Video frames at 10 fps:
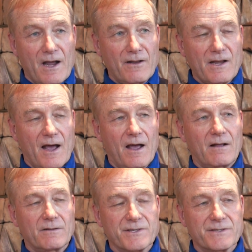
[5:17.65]
down the
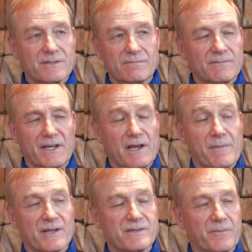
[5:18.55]
aisle just thinking
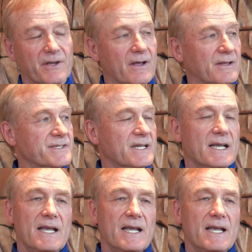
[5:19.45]
about something else,